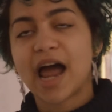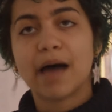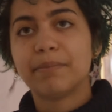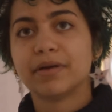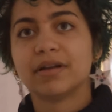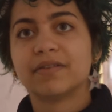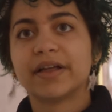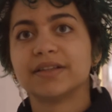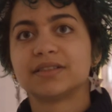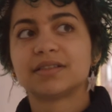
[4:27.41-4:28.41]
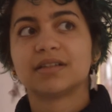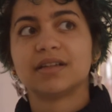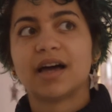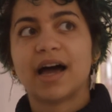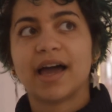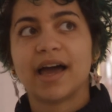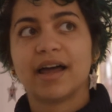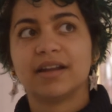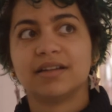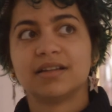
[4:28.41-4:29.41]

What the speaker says: happened unless I had